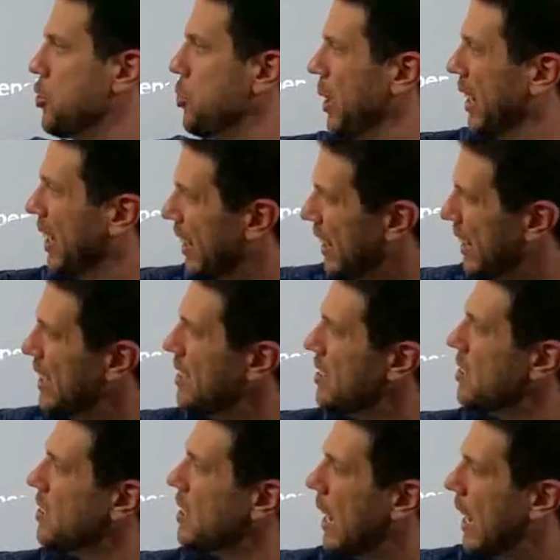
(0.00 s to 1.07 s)
to at
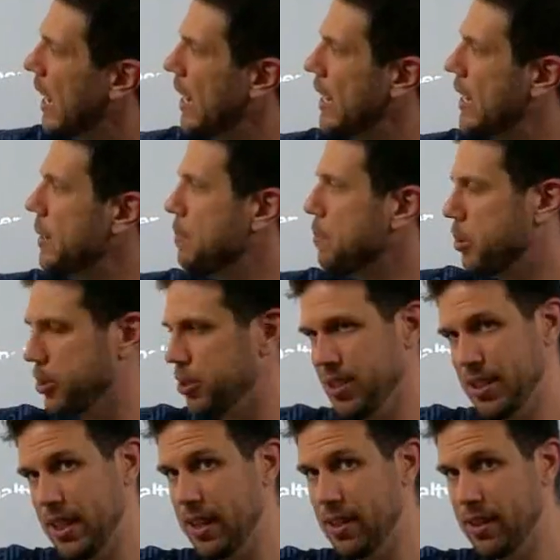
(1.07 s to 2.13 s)
least
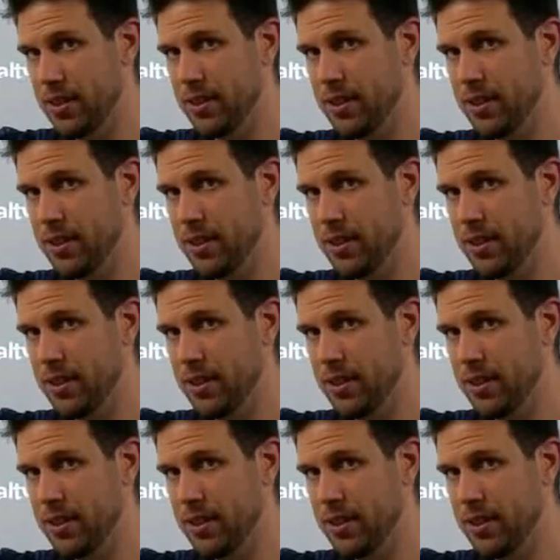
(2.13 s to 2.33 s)
80%.